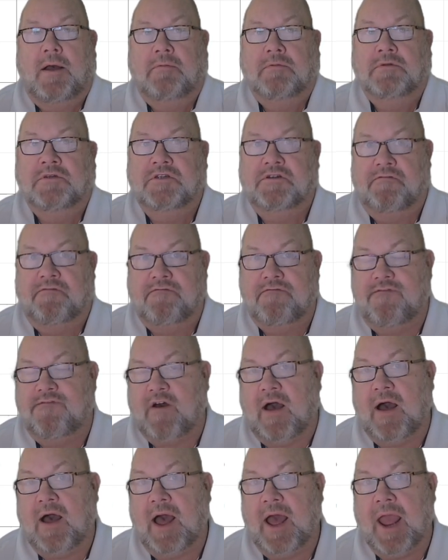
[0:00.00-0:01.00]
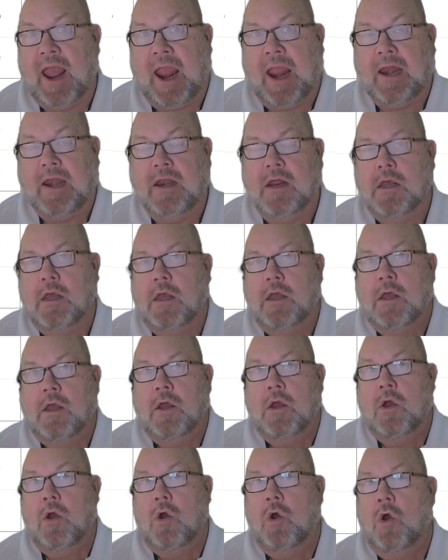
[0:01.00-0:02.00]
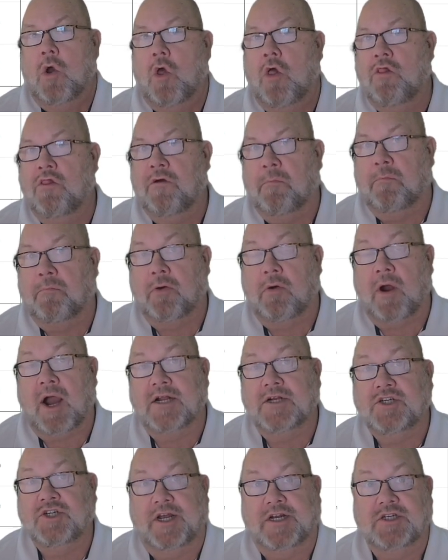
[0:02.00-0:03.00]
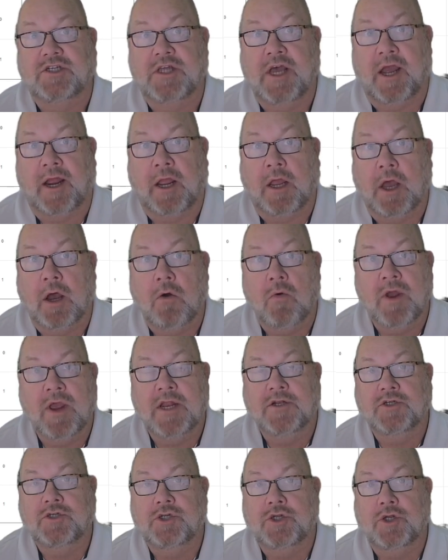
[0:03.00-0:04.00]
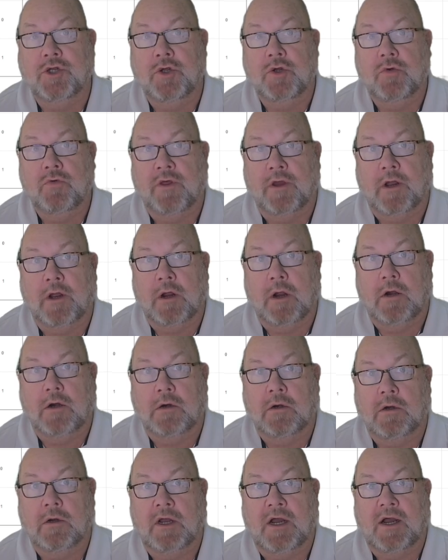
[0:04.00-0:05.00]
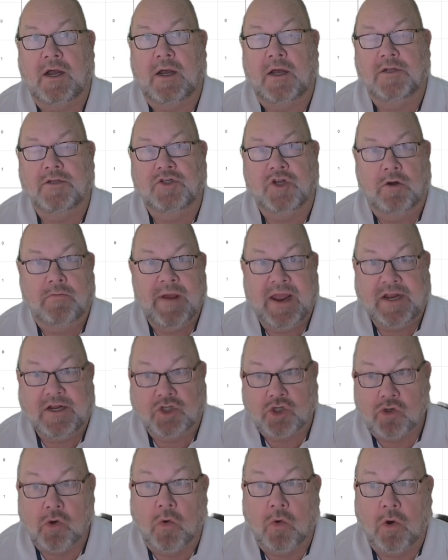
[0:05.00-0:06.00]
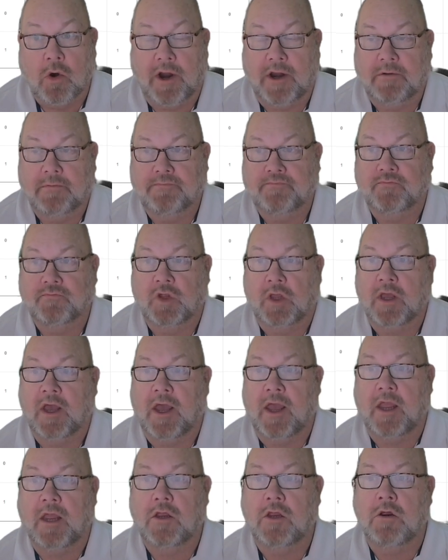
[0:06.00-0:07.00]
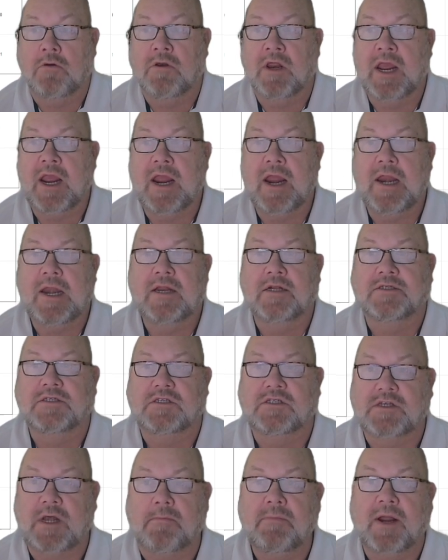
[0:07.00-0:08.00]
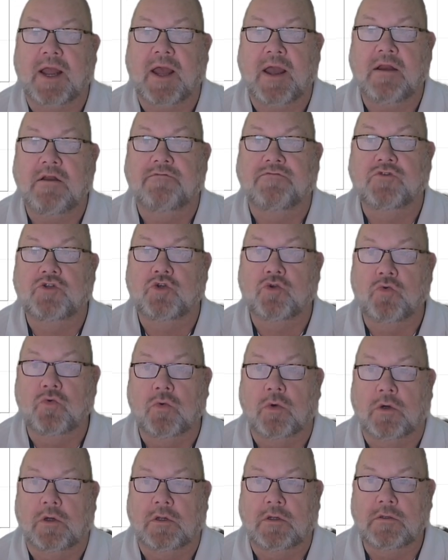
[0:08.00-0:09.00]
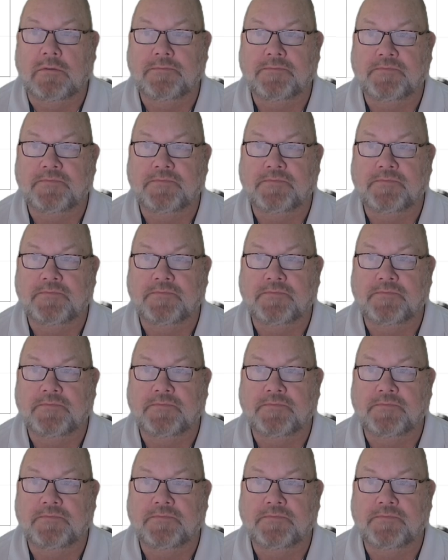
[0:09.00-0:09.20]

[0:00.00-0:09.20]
define the projects that go into their domain scoring. Okay, you need some kind of tool